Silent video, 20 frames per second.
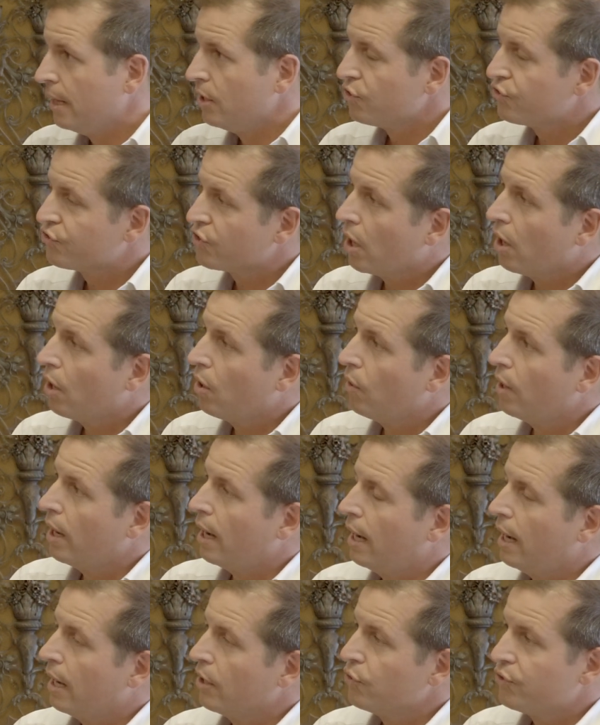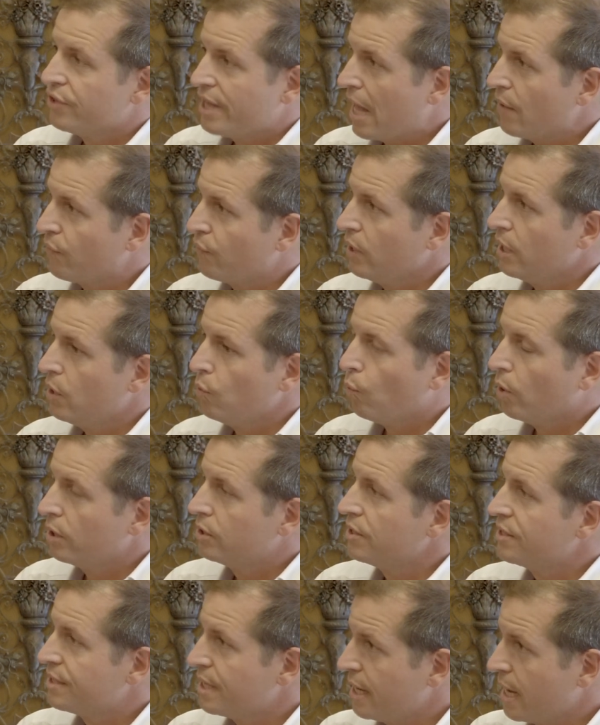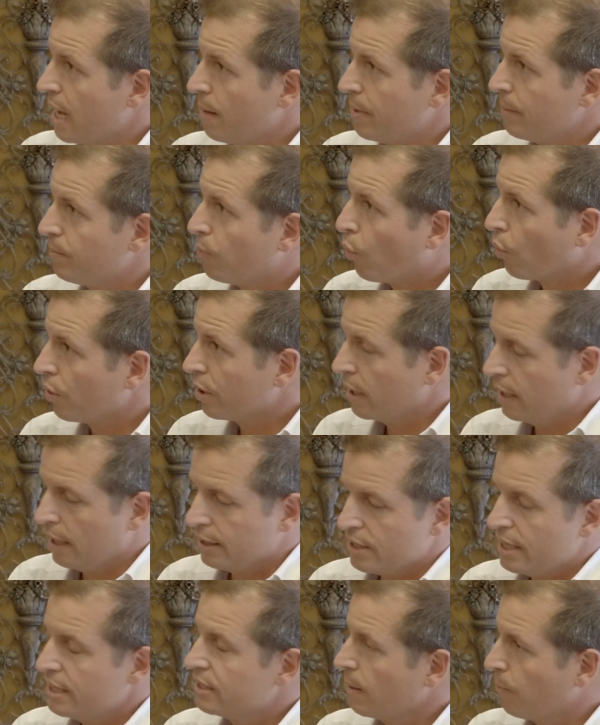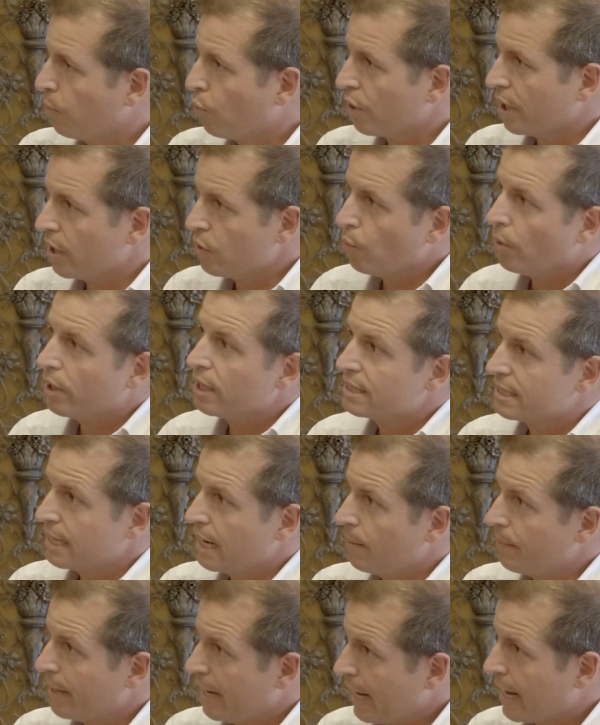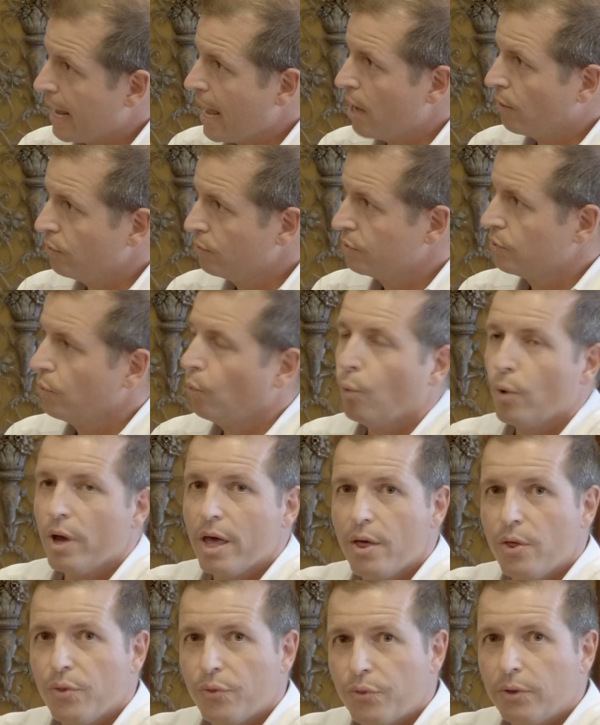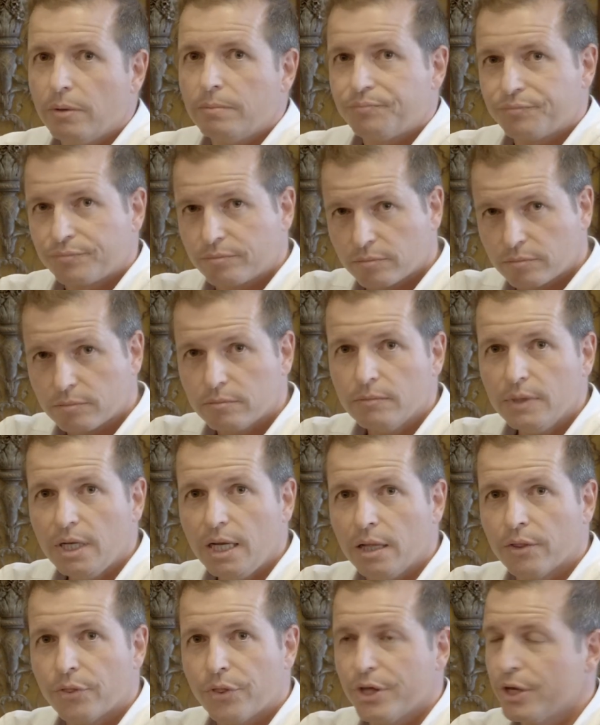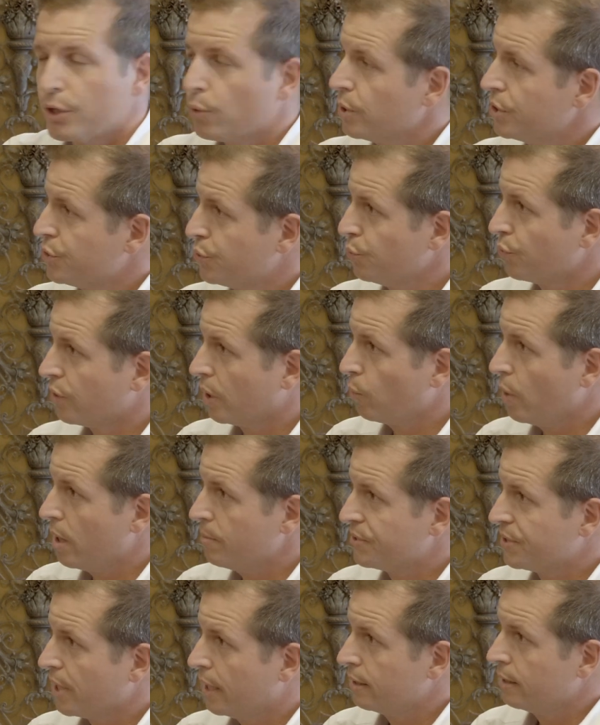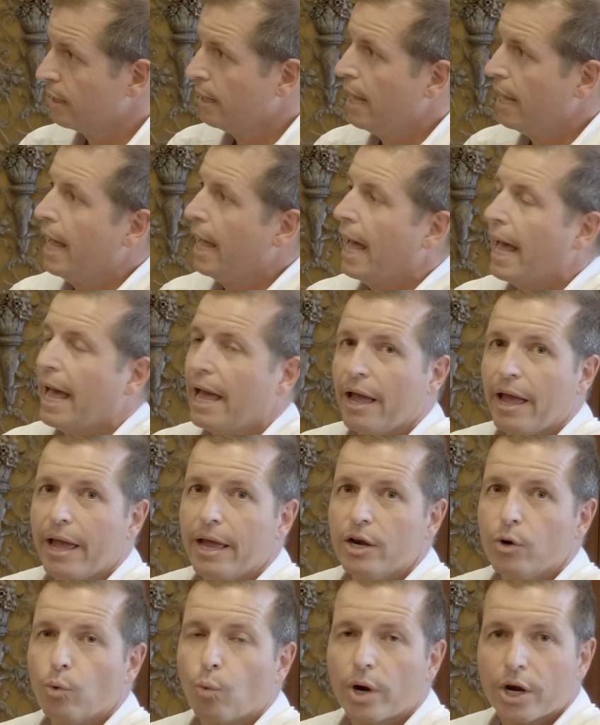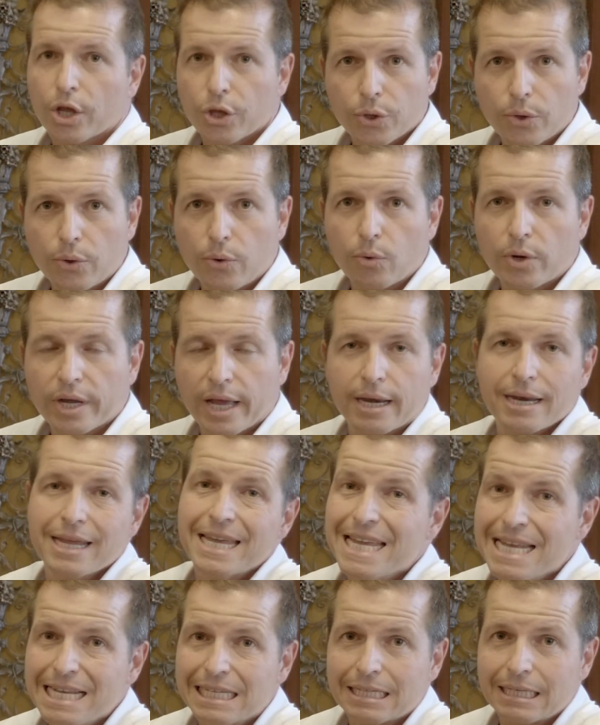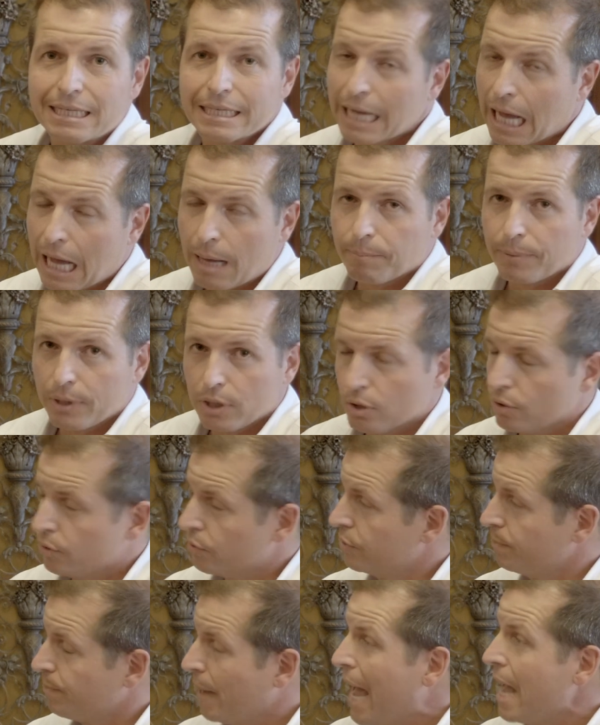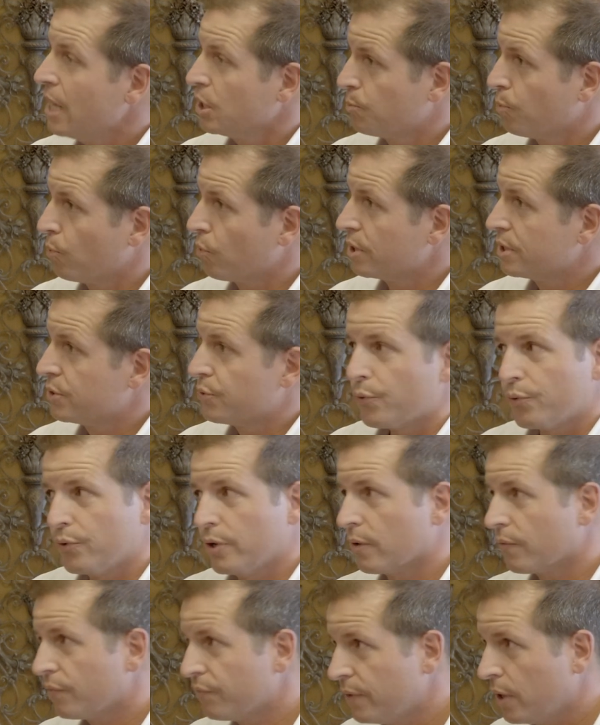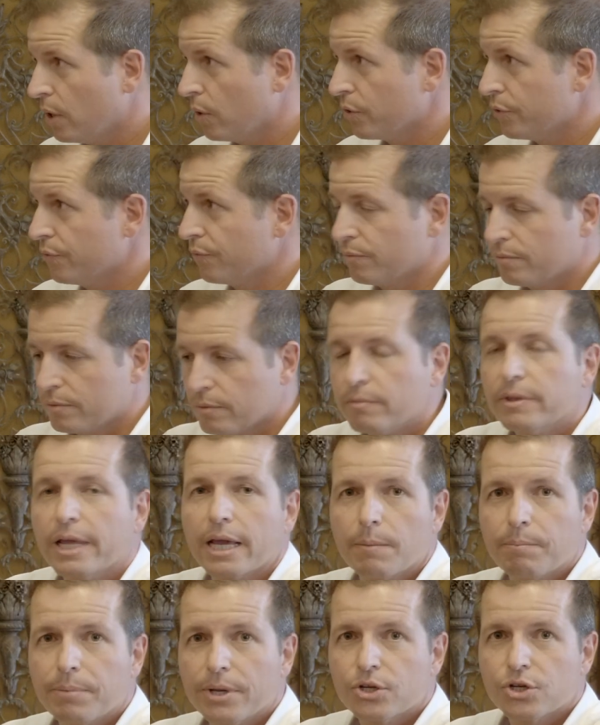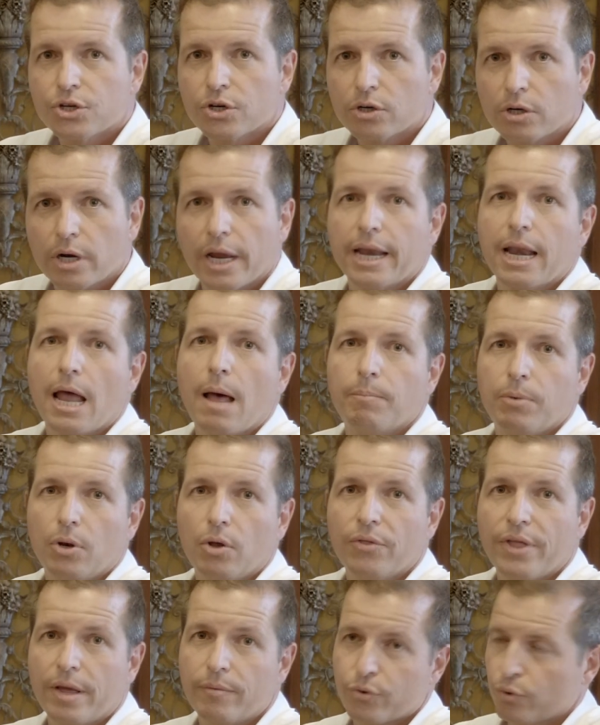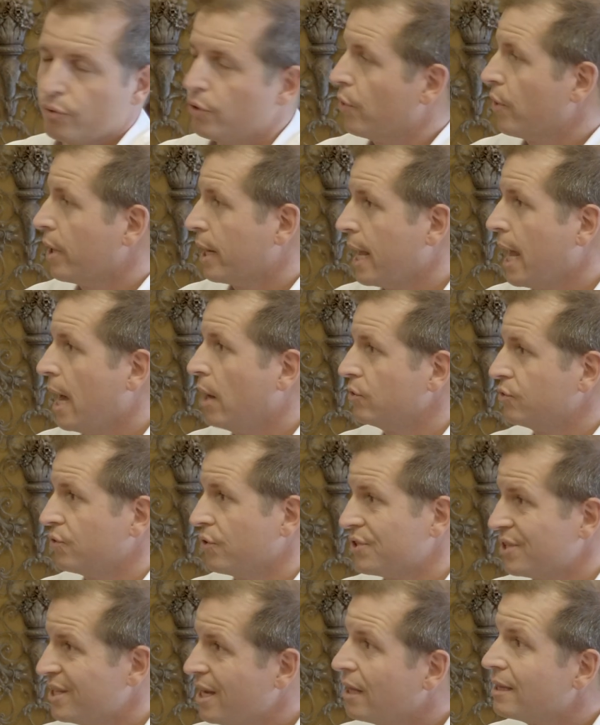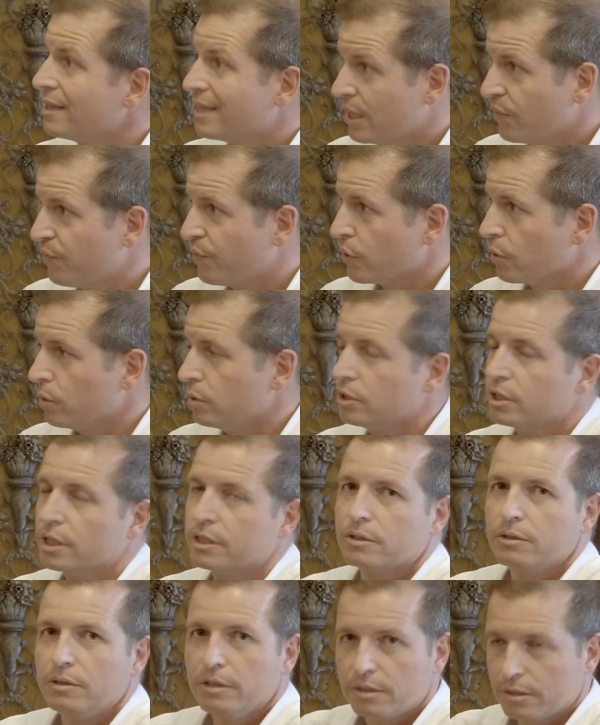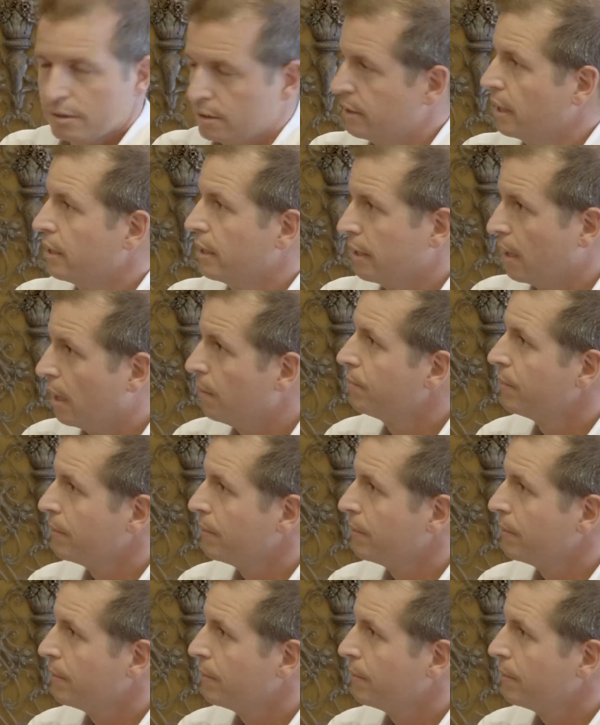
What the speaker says: So you definitely want to set up there is a portal, you want to set up an account with the Questura website, and where you can easily upload passports through your phone. You take a picture and upload them through your account. So it's not difficult, you just need to set it up.